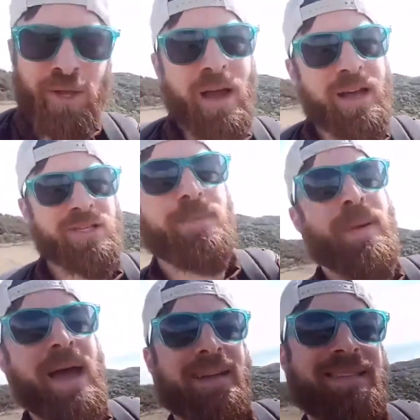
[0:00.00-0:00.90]
You guys are the
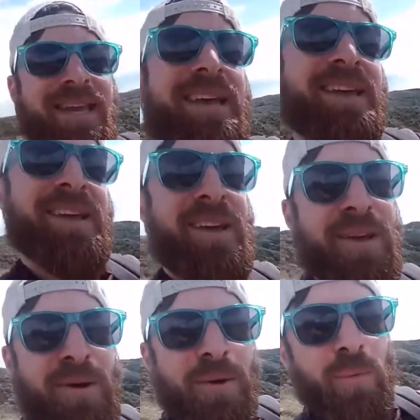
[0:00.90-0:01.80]
best.
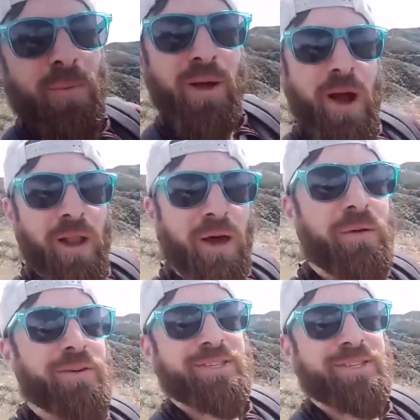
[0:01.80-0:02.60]
We all over.